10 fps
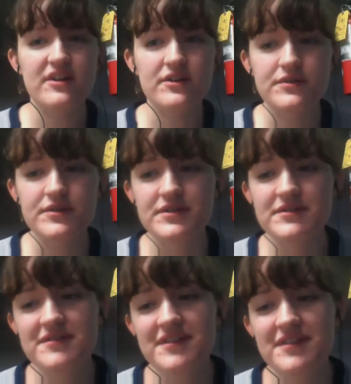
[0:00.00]
it on
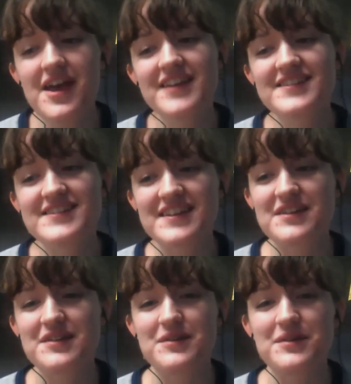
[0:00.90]
Google. I decided
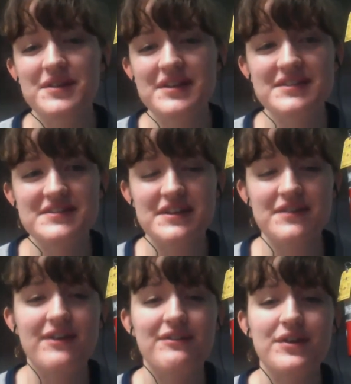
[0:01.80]
to Google it instead
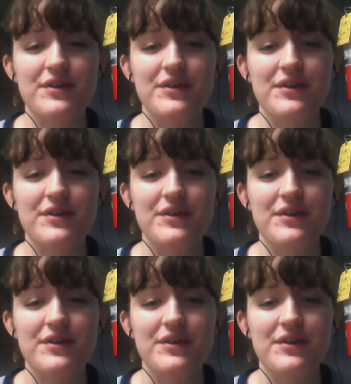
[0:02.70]
of having